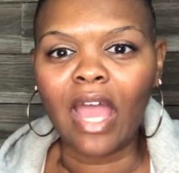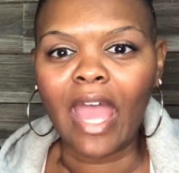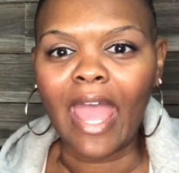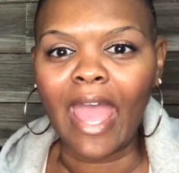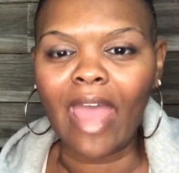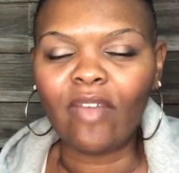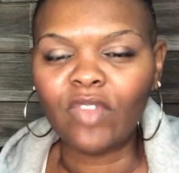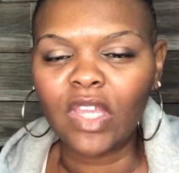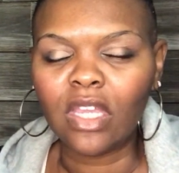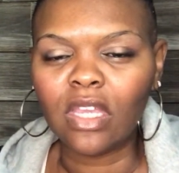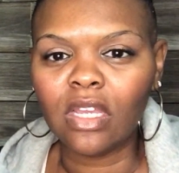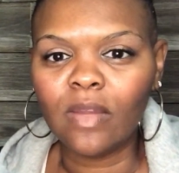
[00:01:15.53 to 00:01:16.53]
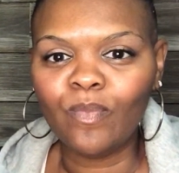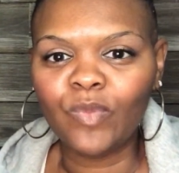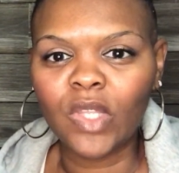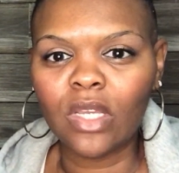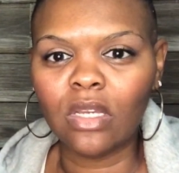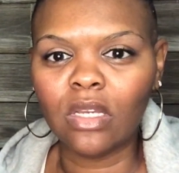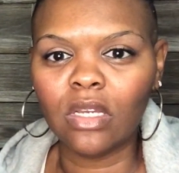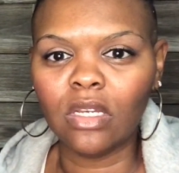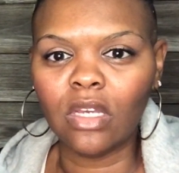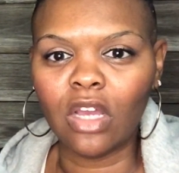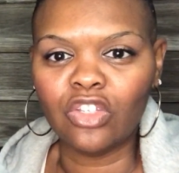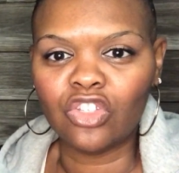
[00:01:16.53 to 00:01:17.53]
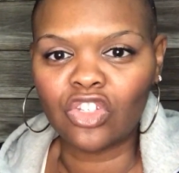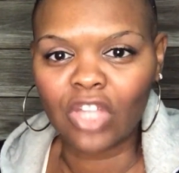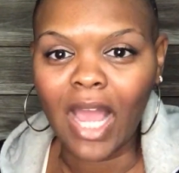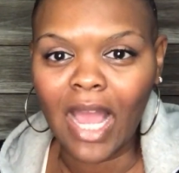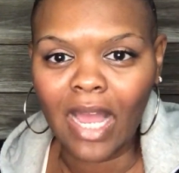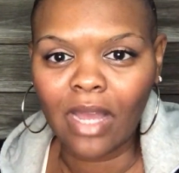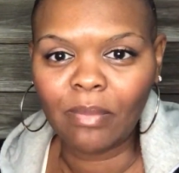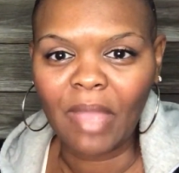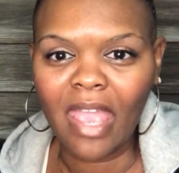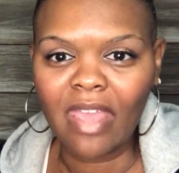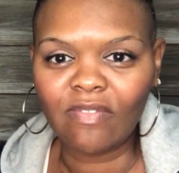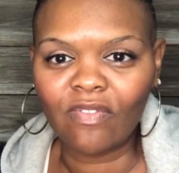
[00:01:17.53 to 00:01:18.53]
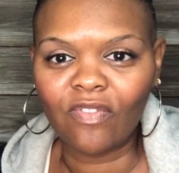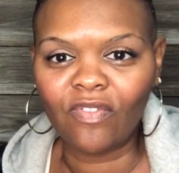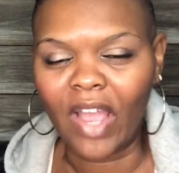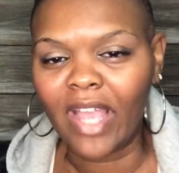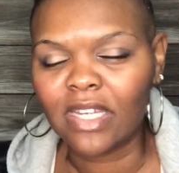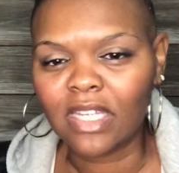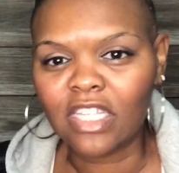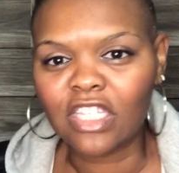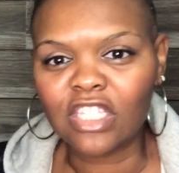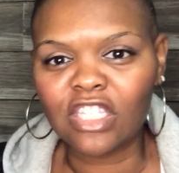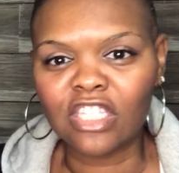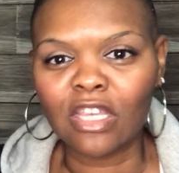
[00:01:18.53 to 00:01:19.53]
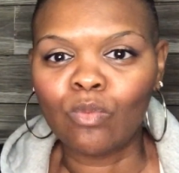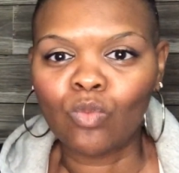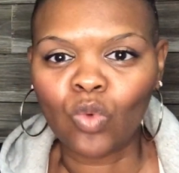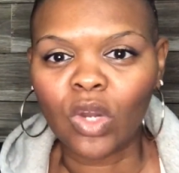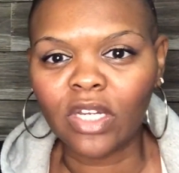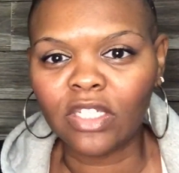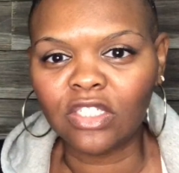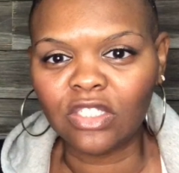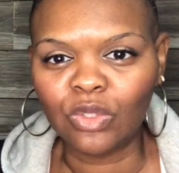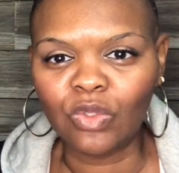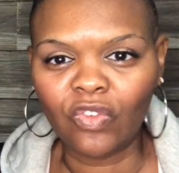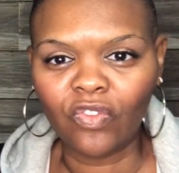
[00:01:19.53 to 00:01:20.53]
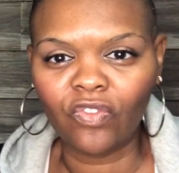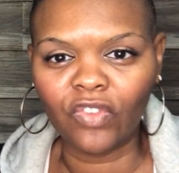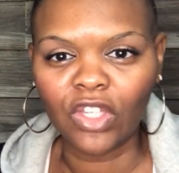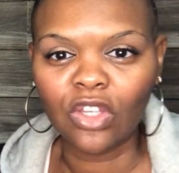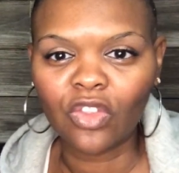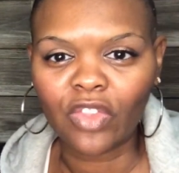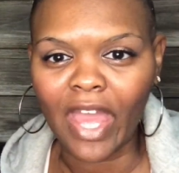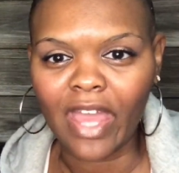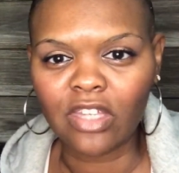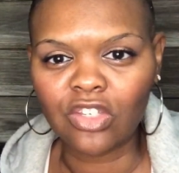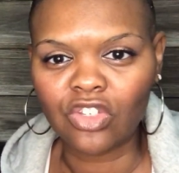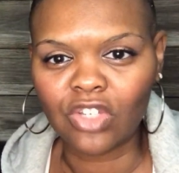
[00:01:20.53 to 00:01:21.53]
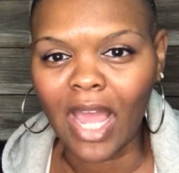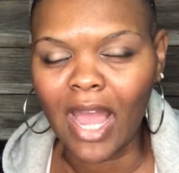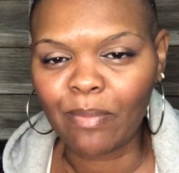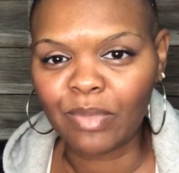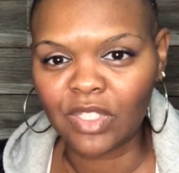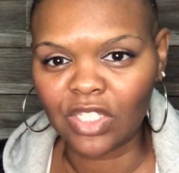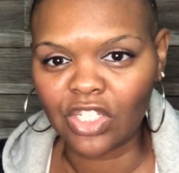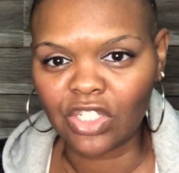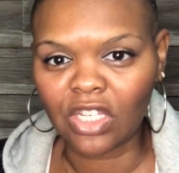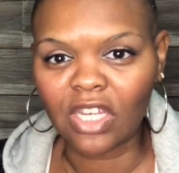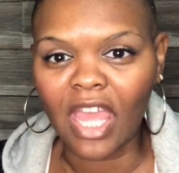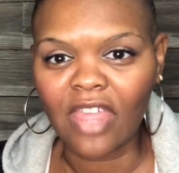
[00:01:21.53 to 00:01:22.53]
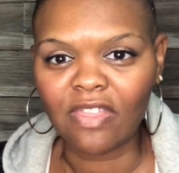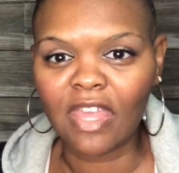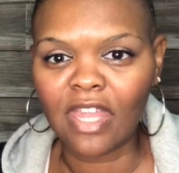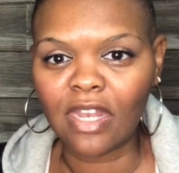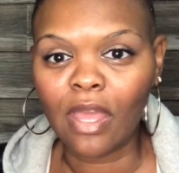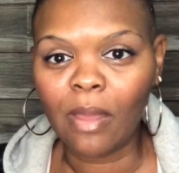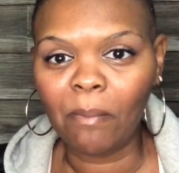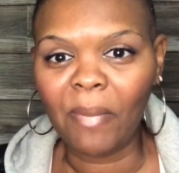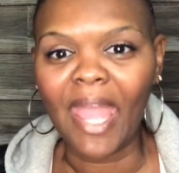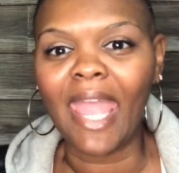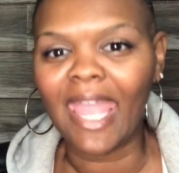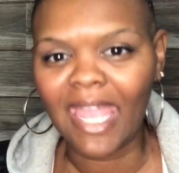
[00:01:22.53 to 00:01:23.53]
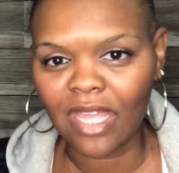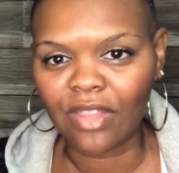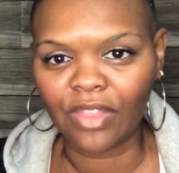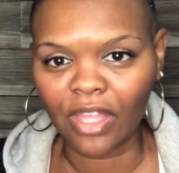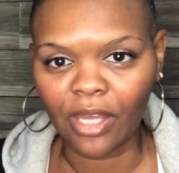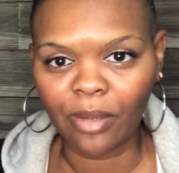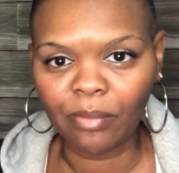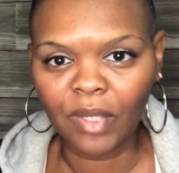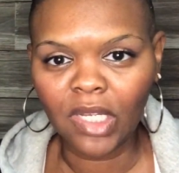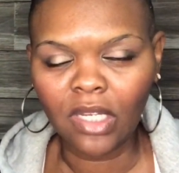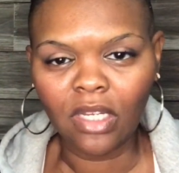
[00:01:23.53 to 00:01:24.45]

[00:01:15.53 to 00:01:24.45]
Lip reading: having a job and finding someone to fill that job position and then paying them